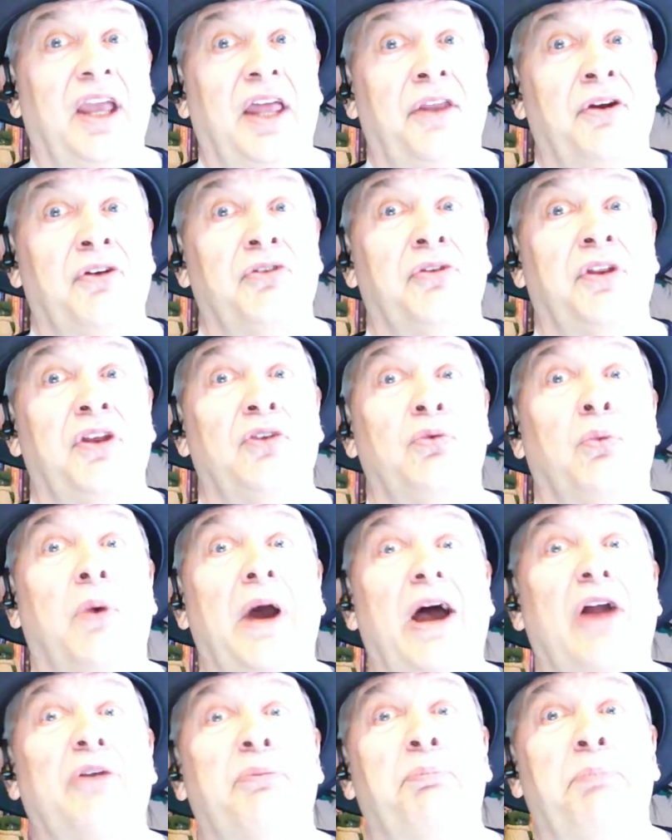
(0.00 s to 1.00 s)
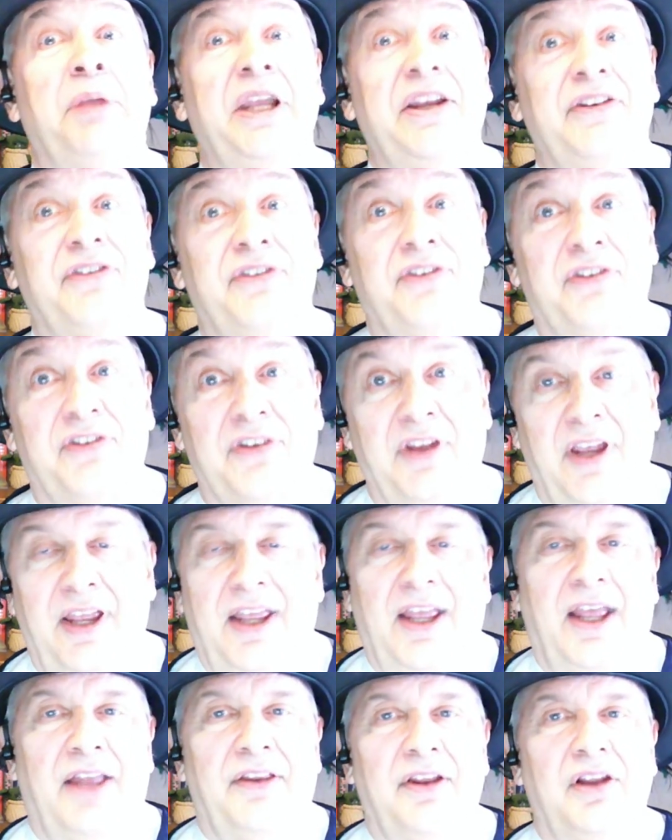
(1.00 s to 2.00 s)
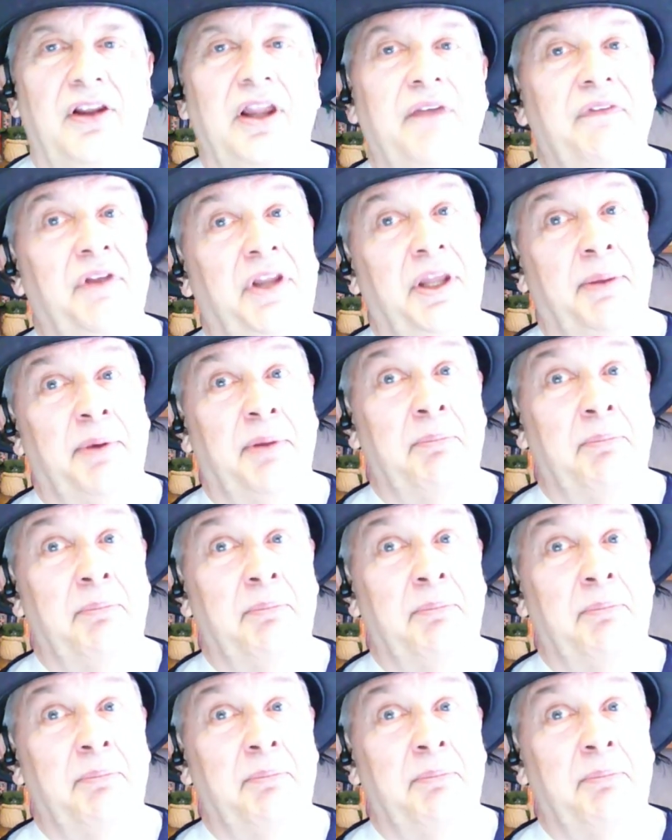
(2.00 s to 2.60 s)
and there's these wild beasts that live in them, and